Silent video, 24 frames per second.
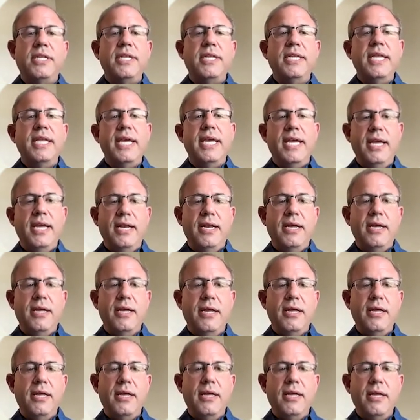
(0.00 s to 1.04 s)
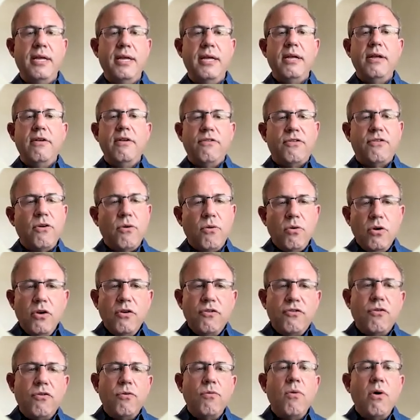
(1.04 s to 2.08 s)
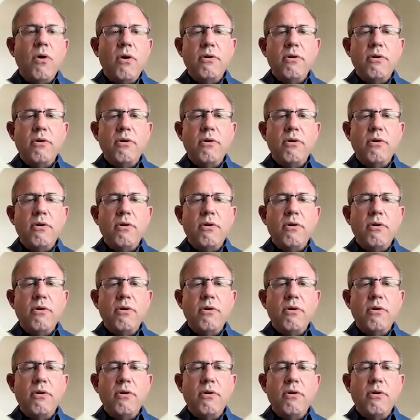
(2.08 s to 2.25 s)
need. So, so what